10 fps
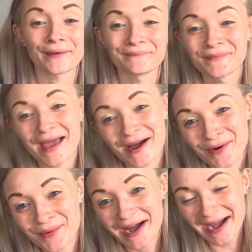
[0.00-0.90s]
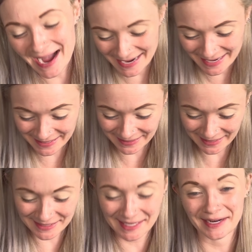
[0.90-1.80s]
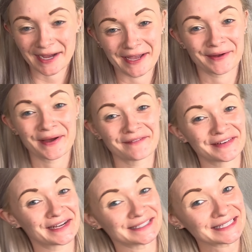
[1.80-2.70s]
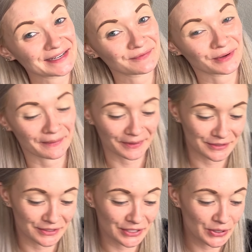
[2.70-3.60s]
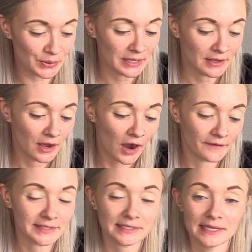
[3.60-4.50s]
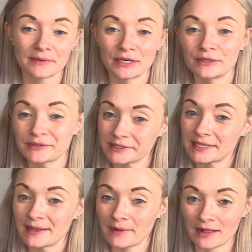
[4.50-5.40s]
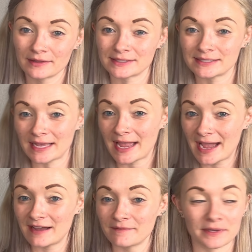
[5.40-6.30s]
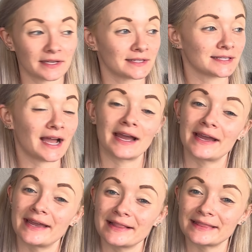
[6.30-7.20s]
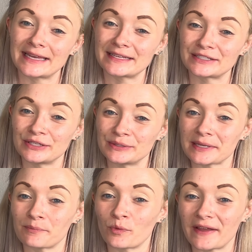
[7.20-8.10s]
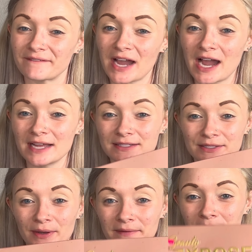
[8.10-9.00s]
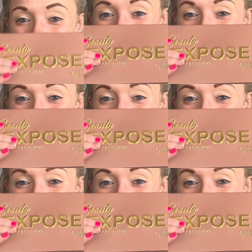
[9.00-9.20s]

Now, like I said, I don't have an idea of what I'm gonna do. Obviously, I'm gonna use the same palettes as I have because I like to use up what I've got. So I'm gonna